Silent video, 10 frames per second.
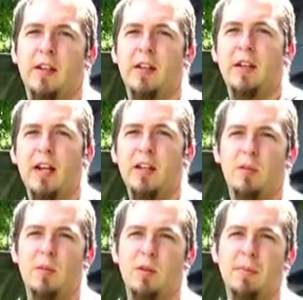Hello
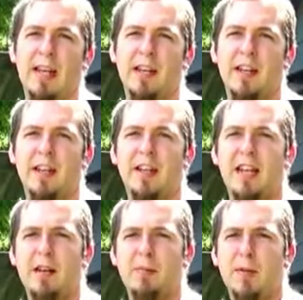and welcome back.
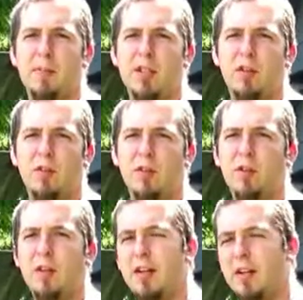Today I'm going to be showing you
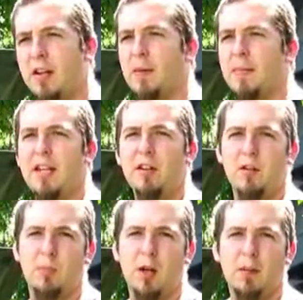an uncommon
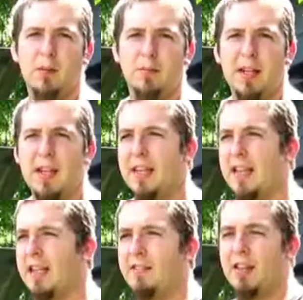engine problem
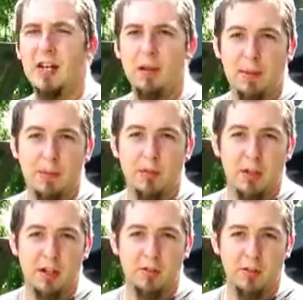that leaves a lot of people
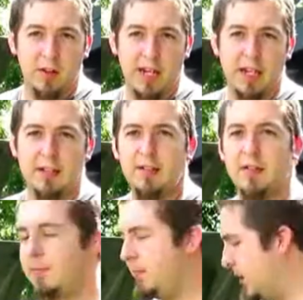scratching their heads,
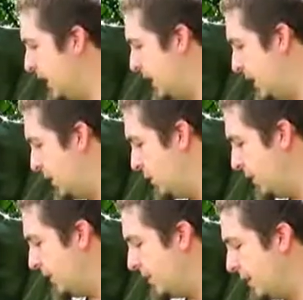much like the owner
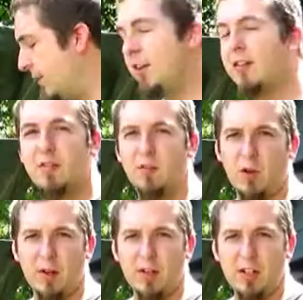of this 76
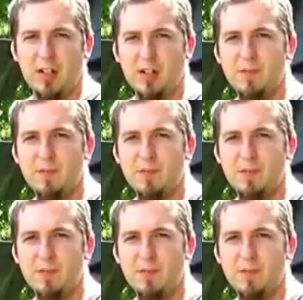Ford Ranchero.